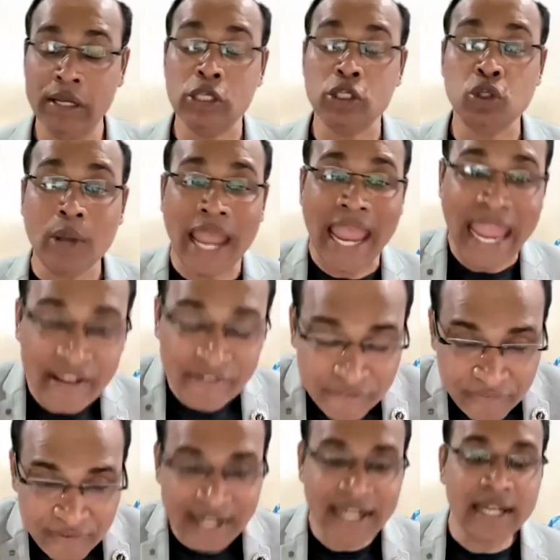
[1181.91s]
So
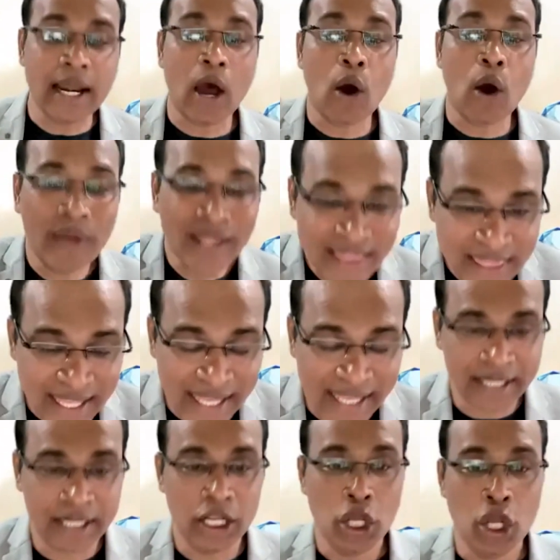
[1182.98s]
every now and
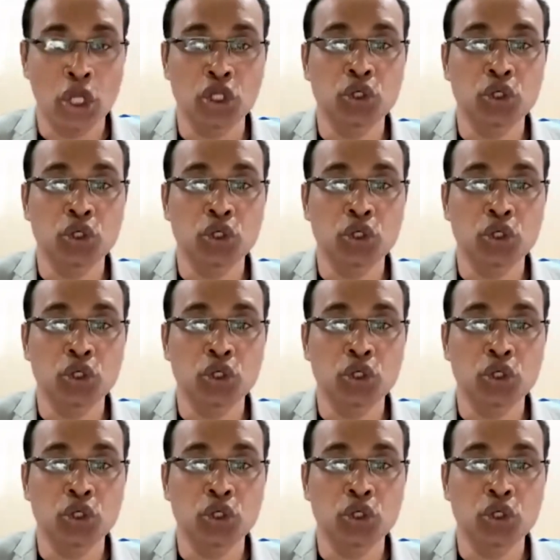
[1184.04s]
then,